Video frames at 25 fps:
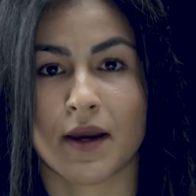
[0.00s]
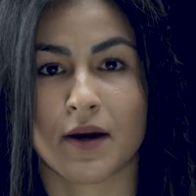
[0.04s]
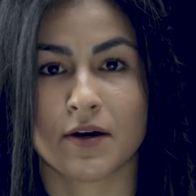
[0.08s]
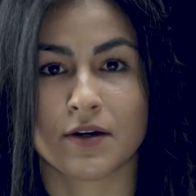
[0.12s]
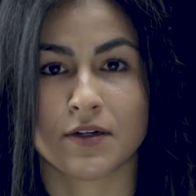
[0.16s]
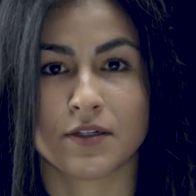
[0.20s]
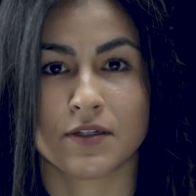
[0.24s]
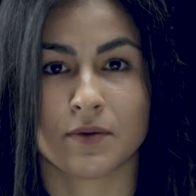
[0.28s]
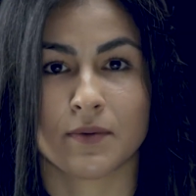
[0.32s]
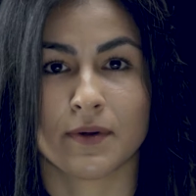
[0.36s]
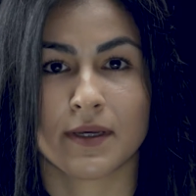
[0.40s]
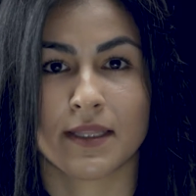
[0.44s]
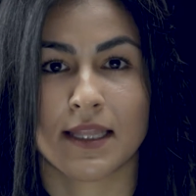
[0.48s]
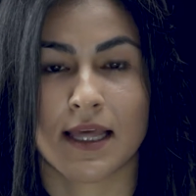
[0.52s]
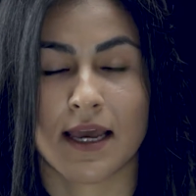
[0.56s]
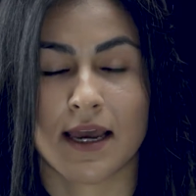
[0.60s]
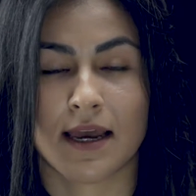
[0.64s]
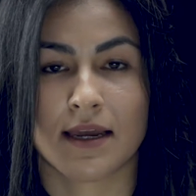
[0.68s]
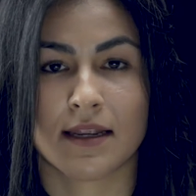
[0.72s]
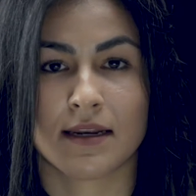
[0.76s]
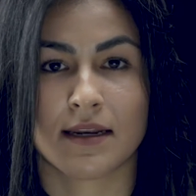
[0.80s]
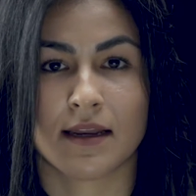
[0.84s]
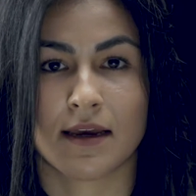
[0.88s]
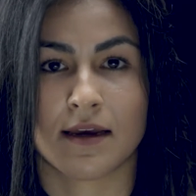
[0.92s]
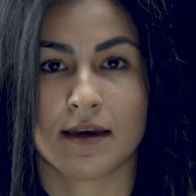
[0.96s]
her doing
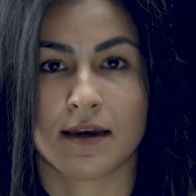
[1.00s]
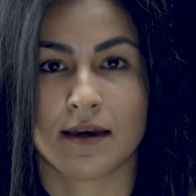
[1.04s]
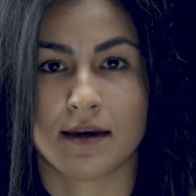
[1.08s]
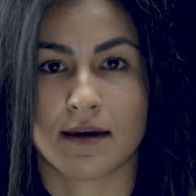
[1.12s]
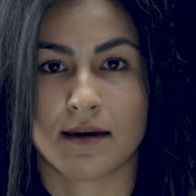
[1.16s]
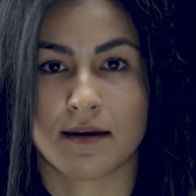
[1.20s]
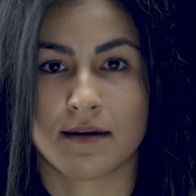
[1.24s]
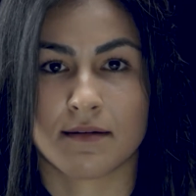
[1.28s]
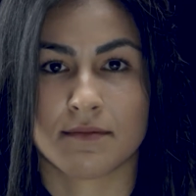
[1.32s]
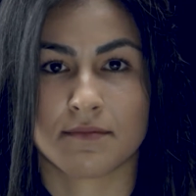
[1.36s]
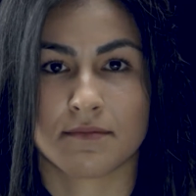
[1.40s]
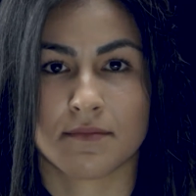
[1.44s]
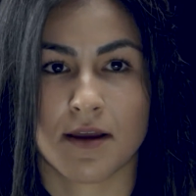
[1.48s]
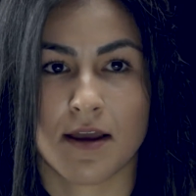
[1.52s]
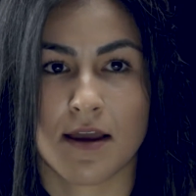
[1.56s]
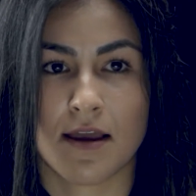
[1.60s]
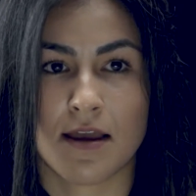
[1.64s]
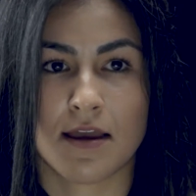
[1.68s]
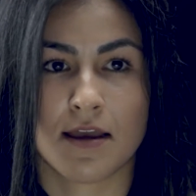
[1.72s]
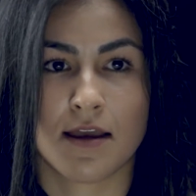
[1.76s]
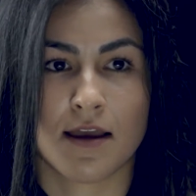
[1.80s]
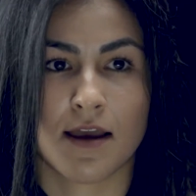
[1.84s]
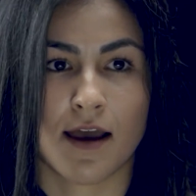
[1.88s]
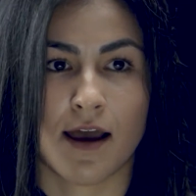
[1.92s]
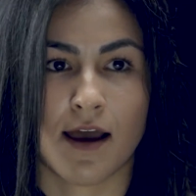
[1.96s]
that,
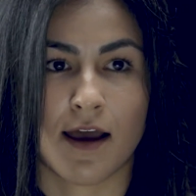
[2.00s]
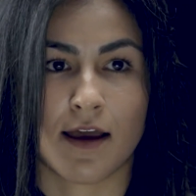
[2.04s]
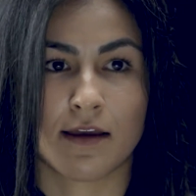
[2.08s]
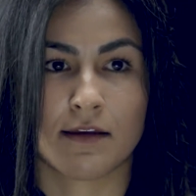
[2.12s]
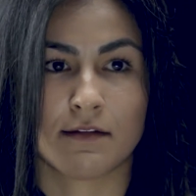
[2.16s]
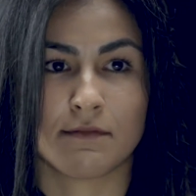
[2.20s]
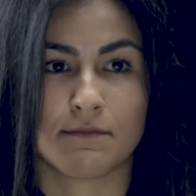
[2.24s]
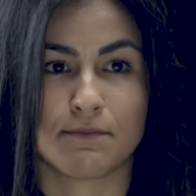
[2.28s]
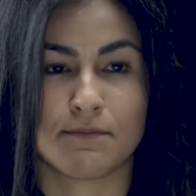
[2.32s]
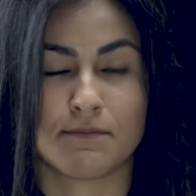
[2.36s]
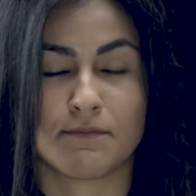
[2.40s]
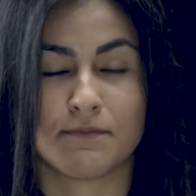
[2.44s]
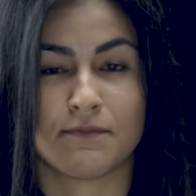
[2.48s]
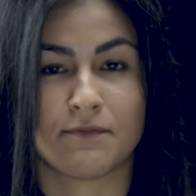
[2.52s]
I